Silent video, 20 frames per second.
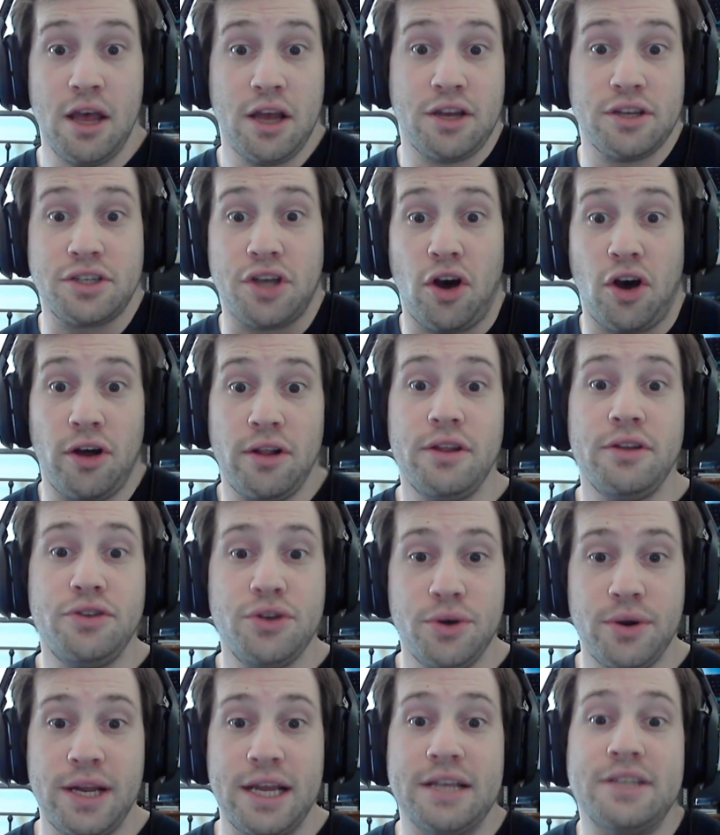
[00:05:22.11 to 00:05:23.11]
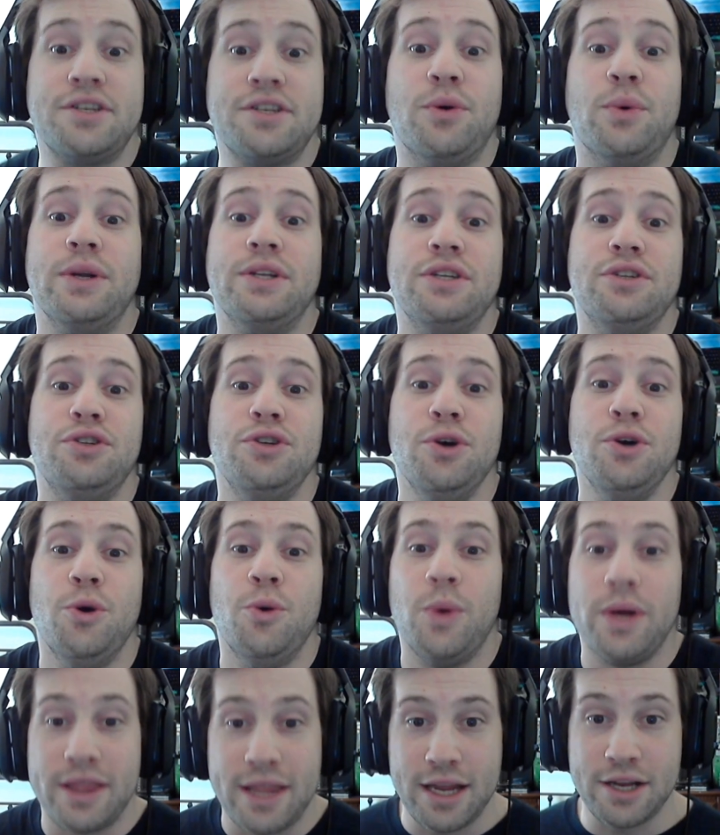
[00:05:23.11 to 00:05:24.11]
Because Call of Duty is going to do
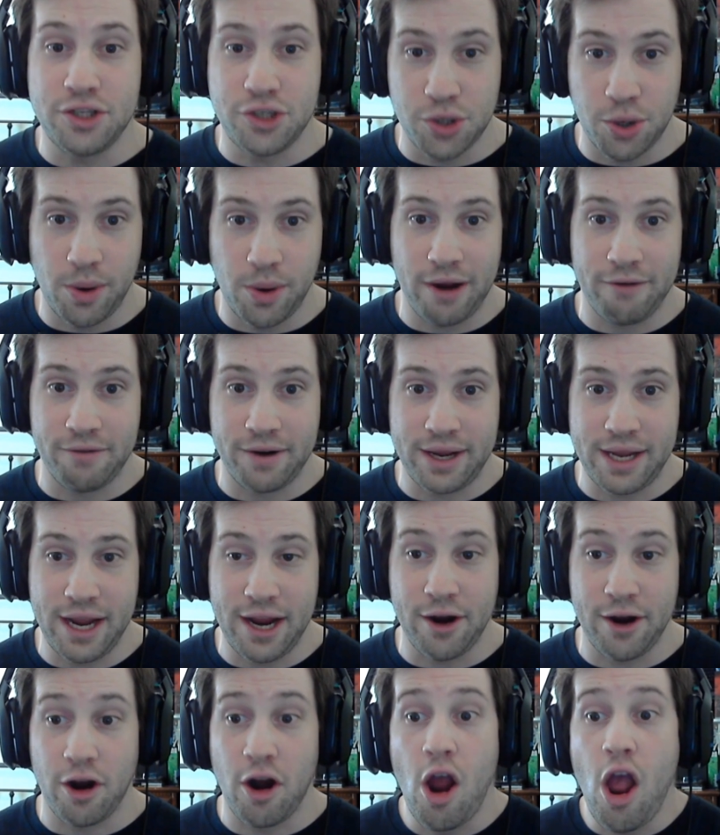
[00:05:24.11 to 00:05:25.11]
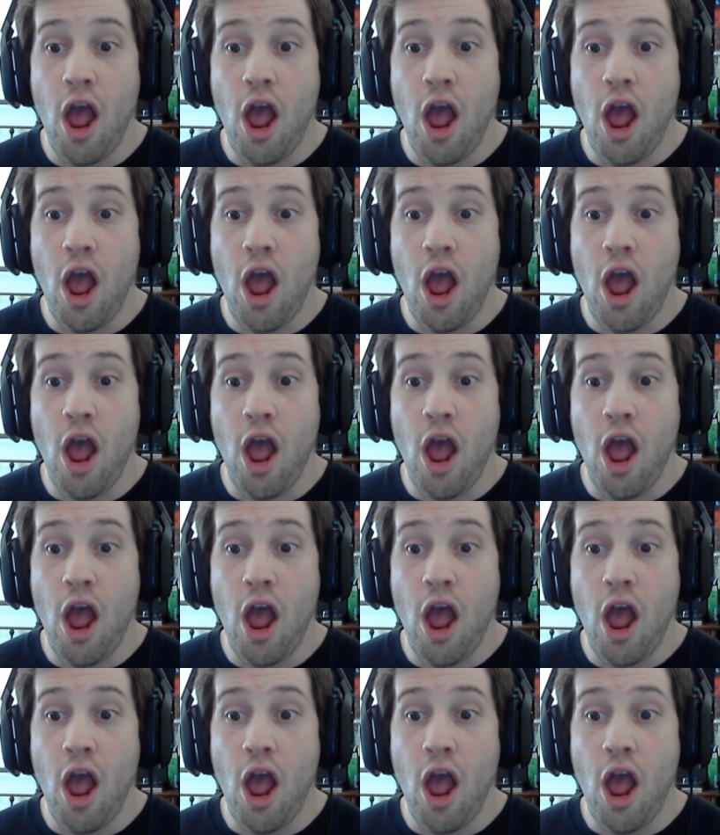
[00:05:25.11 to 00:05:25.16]
what they do every year.